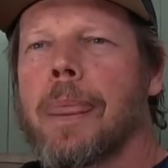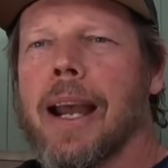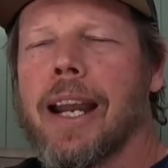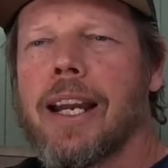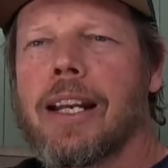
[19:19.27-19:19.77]

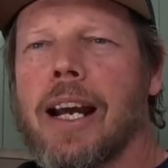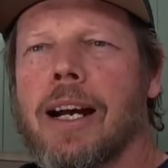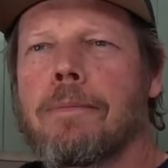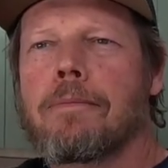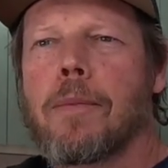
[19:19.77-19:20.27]
And
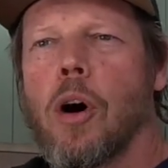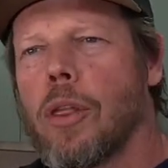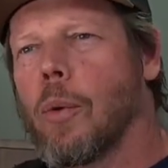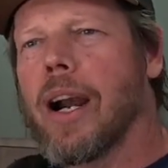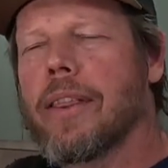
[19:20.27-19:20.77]
on
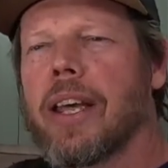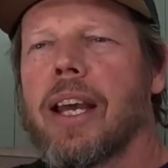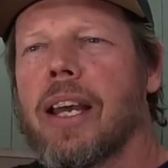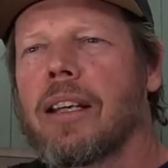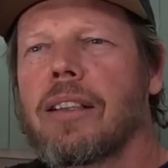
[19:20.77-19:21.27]
the way
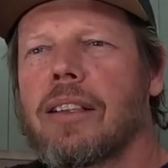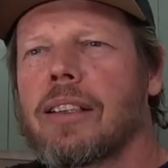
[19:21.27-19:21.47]
there,